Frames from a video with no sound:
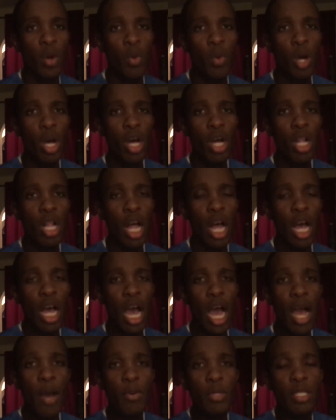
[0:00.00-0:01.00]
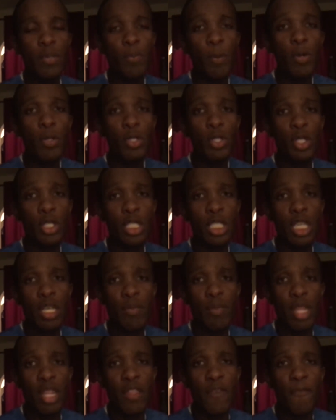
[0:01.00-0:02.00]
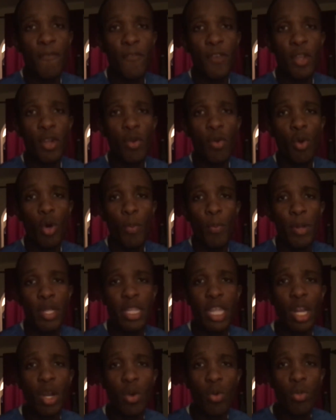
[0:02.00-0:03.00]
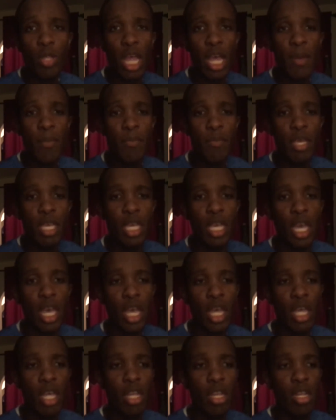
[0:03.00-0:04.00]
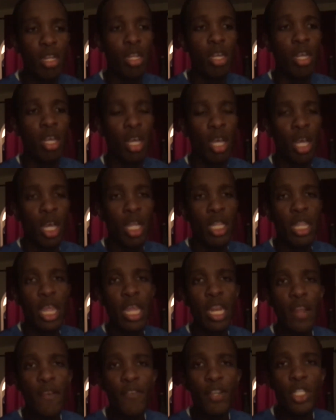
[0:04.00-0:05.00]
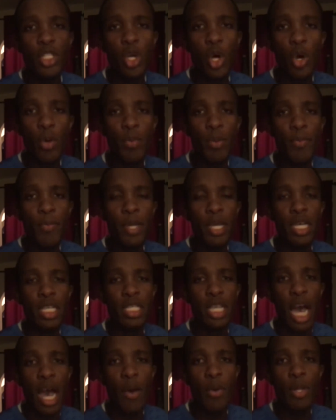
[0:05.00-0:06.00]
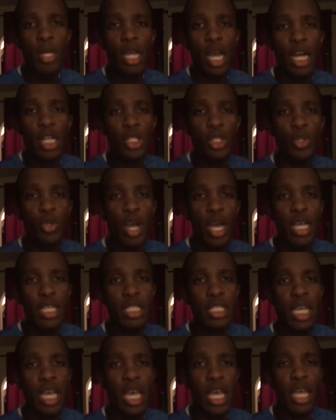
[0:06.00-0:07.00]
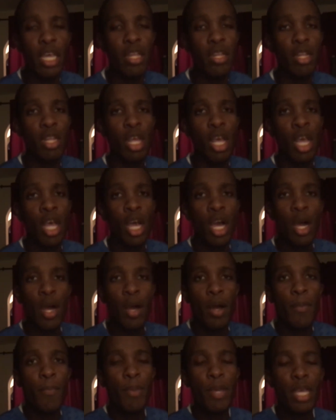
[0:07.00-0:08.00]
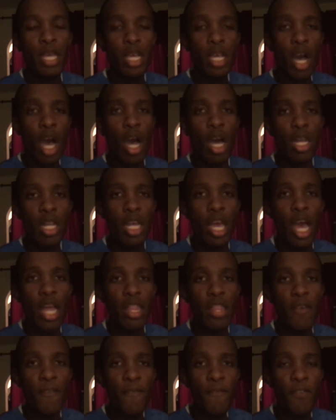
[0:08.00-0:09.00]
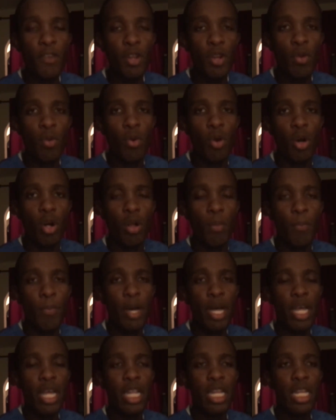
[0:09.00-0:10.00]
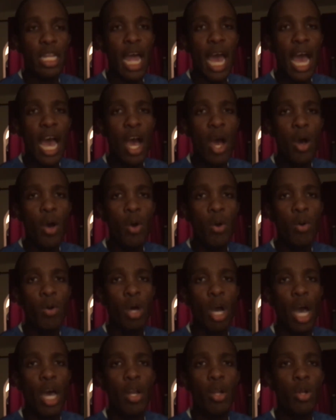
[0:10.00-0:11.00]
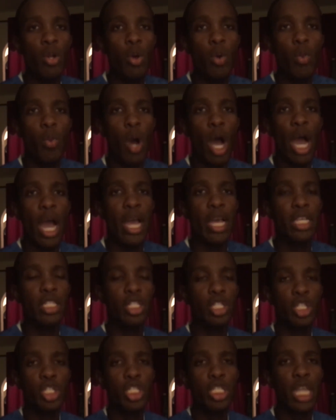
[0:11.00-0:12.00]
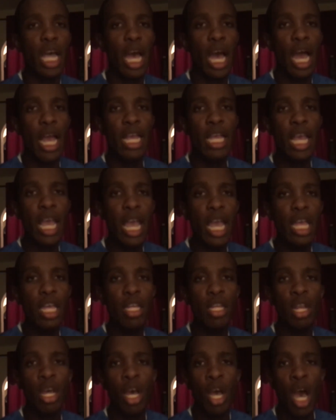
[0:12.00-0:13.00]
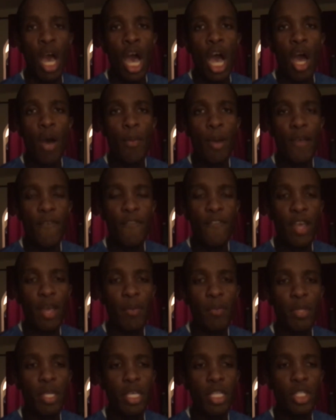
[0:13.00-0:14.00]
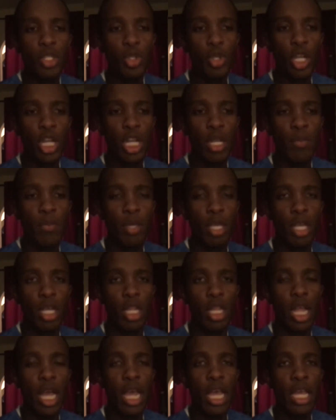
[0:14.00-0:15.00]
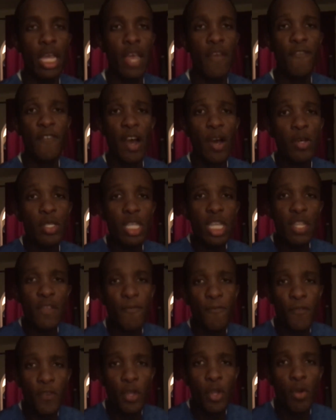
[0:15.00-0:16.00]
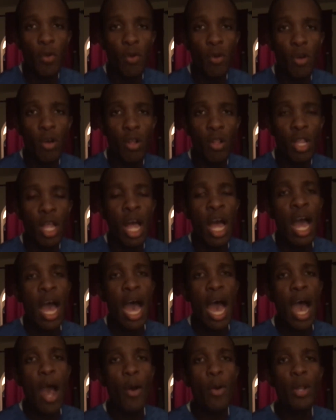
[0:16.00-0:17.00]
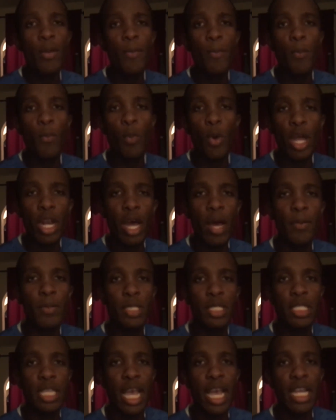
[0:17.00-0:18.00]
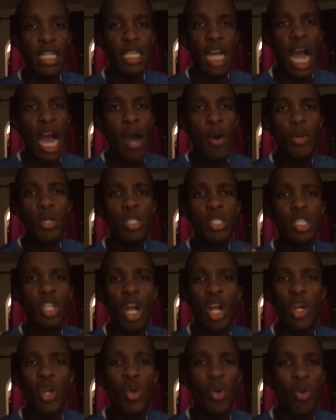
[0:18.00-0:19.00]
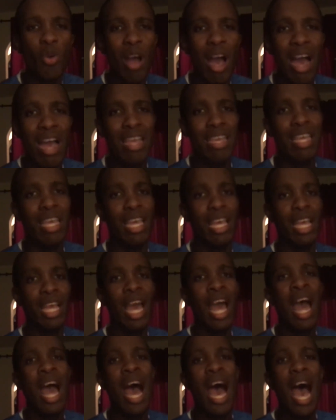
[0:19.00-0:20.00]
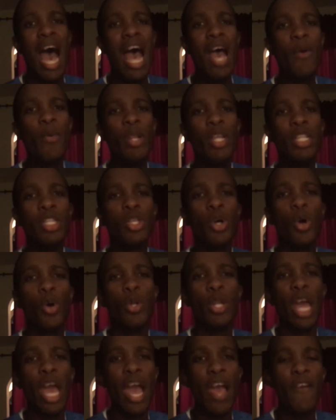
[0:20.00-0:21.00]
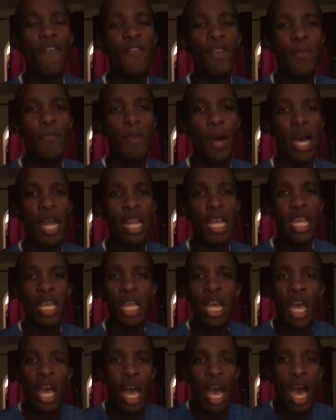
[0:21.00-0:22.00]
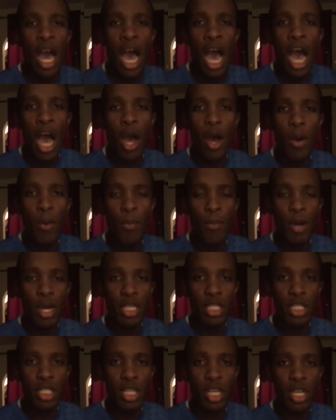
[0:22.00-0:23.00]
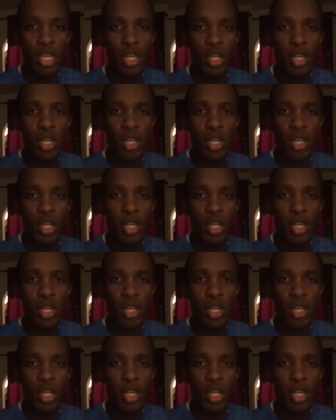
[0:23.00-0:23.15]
well, I was supposed to see him at the funeral, but they don't let me, and they never told me because I would have got dressed and be gone at the funeral. But now, I don't know why. It's just that I hate how my family is treating me. Like, if I was at the funeral, I would have went upstage, I would have started crying. I would have told everybody how much